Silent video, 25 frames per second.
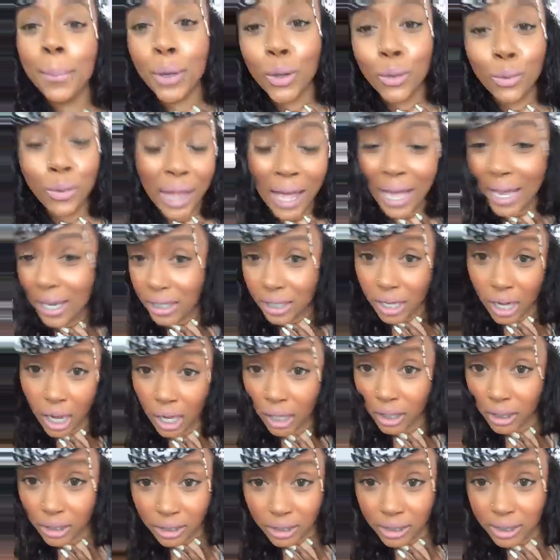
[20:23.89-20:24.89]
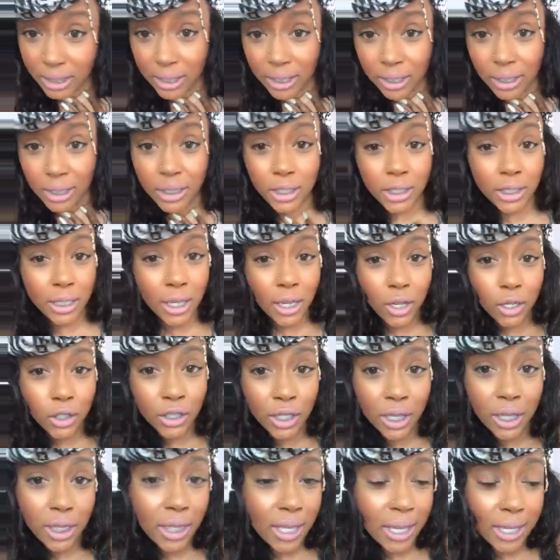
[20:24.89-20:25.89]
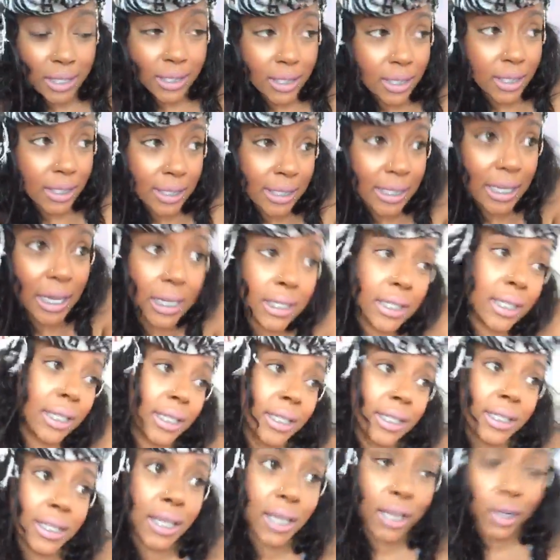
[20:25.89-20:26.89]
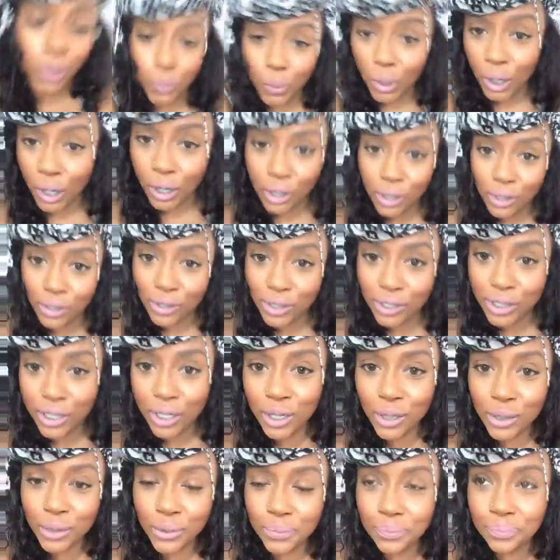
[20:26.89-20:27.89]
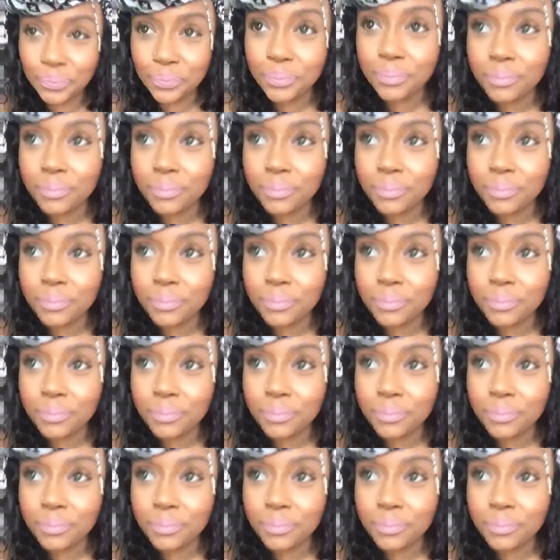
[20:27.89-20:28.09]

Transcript: boo likes cottage cheese. She, she thinks it's the sexiest thing in the world. So